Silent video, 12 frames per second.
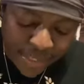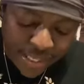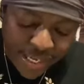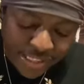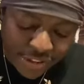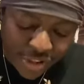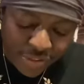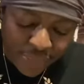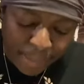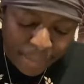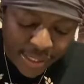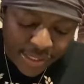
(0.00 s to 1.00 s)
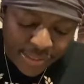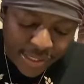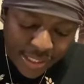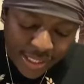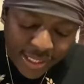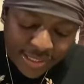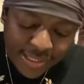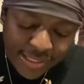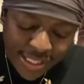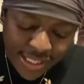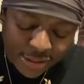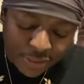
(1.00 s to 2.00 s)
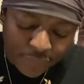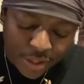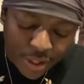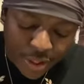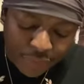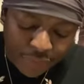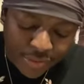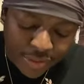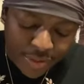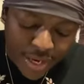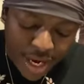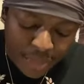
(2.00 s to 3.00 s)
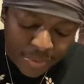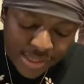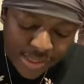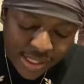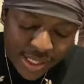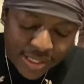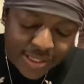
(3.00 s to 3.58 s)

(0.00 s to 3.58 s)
And I saw the beast and the kings of the earth and their armies